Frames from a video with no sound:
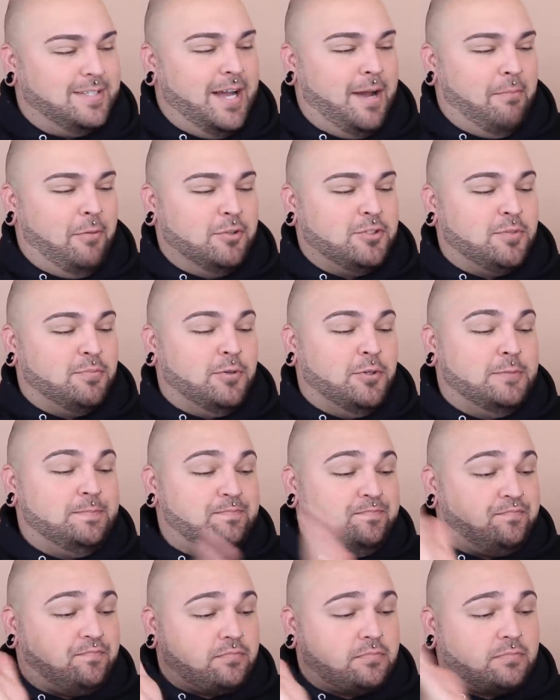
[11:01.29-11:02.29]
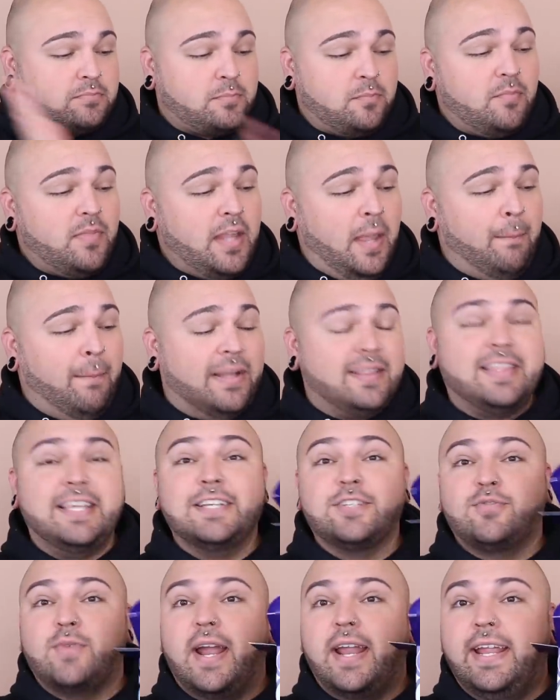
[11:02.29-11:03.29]
not multiple but
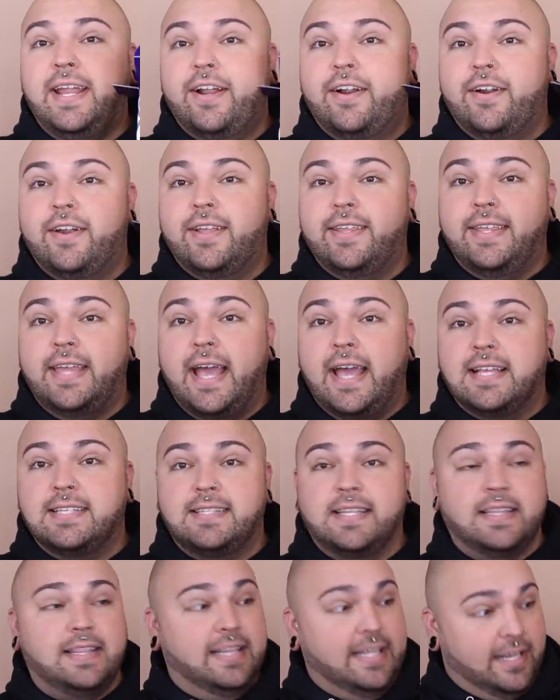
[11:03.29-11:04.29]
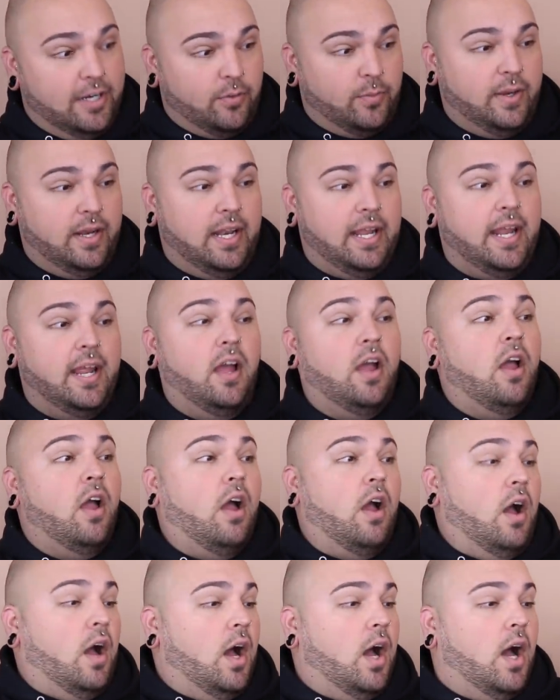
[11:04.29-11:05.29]
this right here, yes, literally
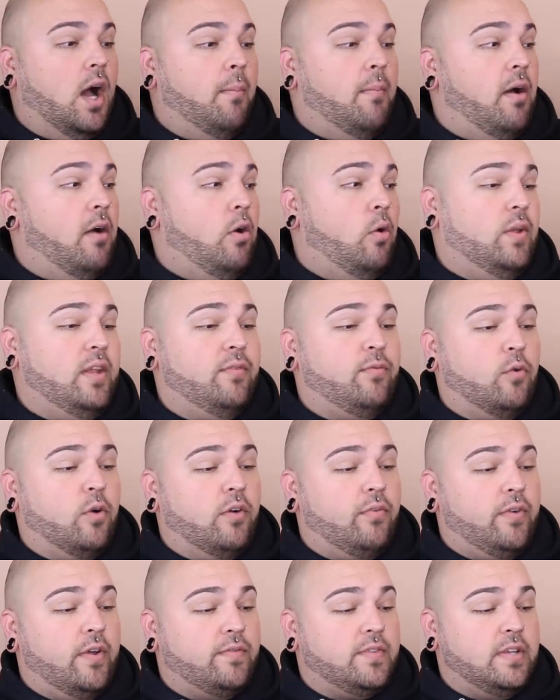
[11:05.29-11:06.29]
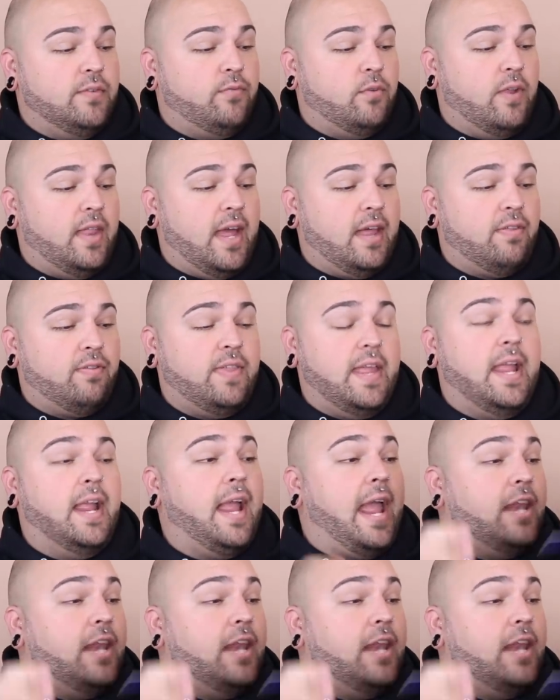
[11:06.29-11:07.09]
um, only 450 for that thing.